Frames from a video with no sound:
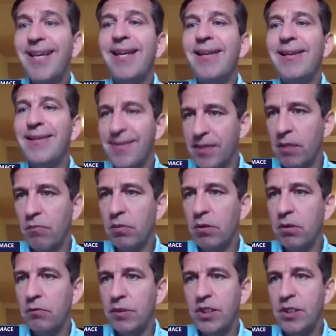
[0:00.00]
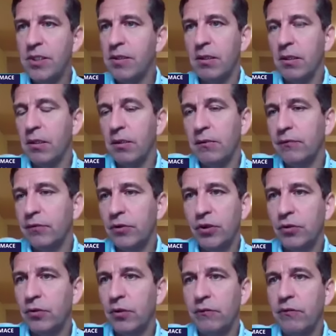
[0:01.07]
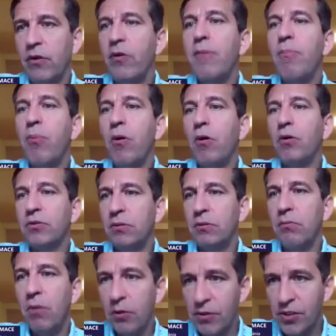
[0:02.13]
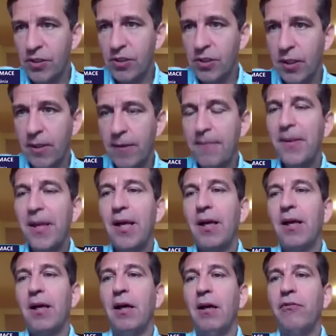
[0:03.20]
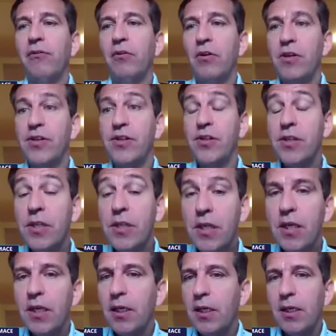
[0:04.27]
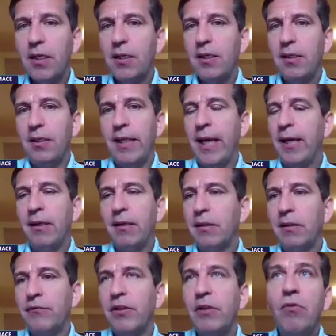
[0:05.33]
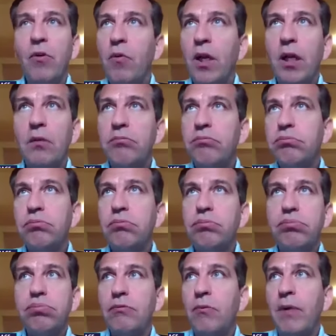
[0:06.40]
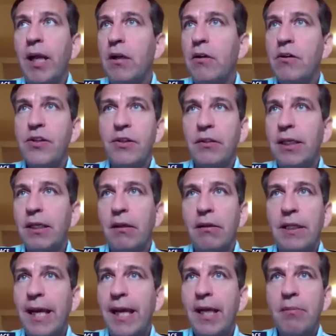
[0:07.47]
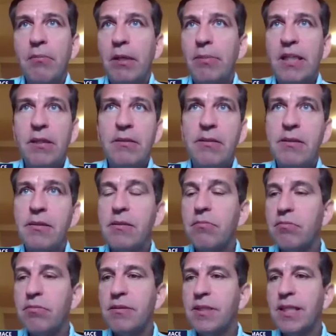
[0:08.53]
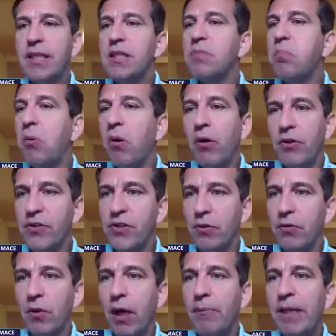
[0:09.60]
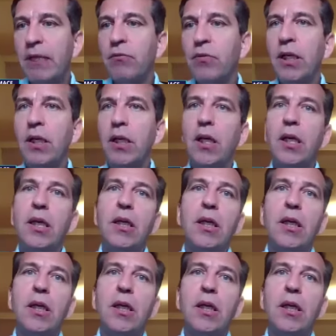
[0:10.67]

in December, which is uh, for sure a very important month uh, for us, then uh, I think we will will lose again maybe six points. So I mean we